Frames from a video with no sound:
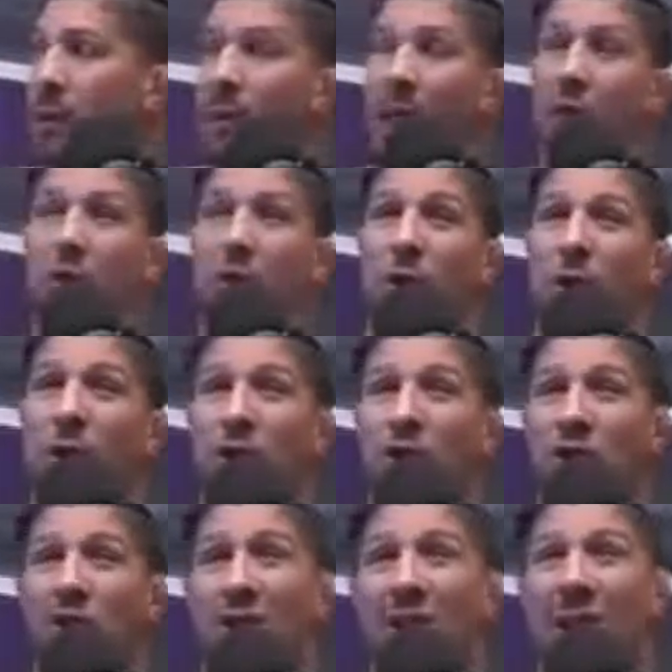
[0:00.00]
maybe they do the
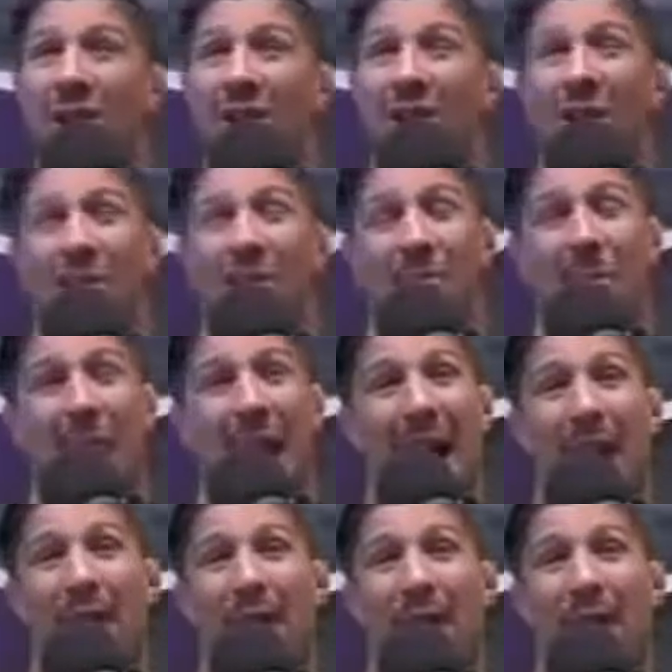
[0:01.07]
big July card, but
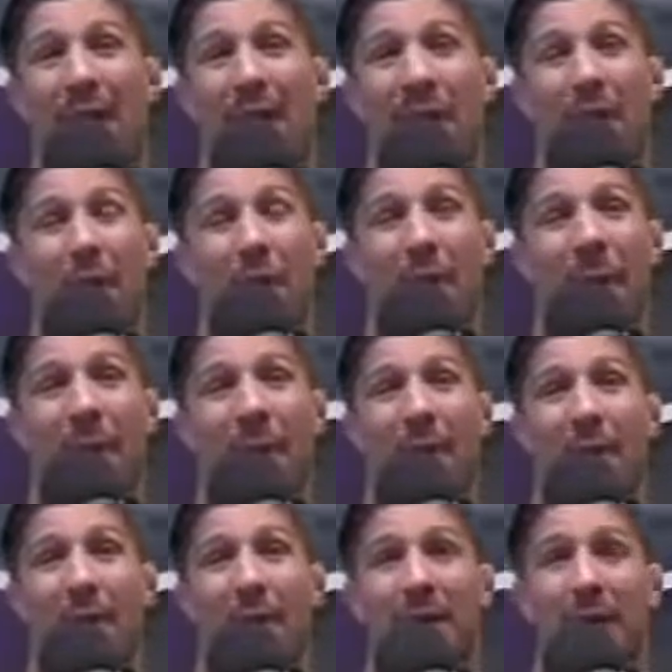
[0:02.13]
I don't know. From what I'm
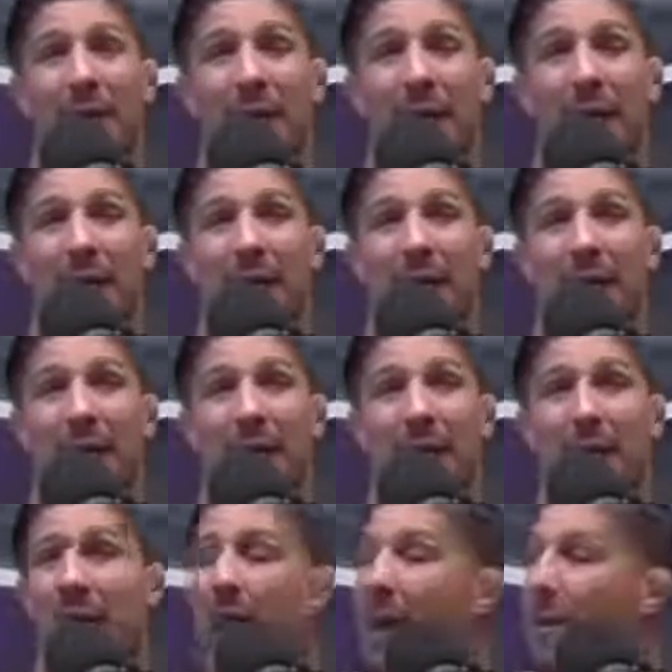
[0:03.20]
hearing, it's not. That's
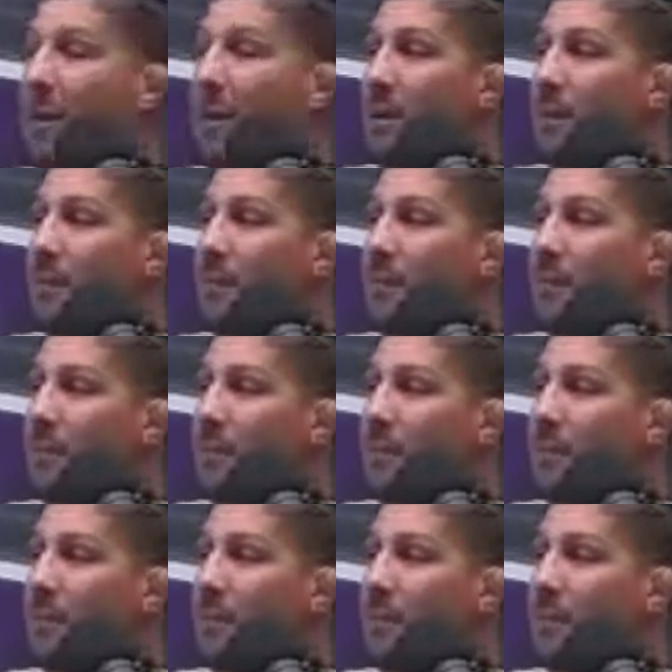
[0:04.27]
not happening.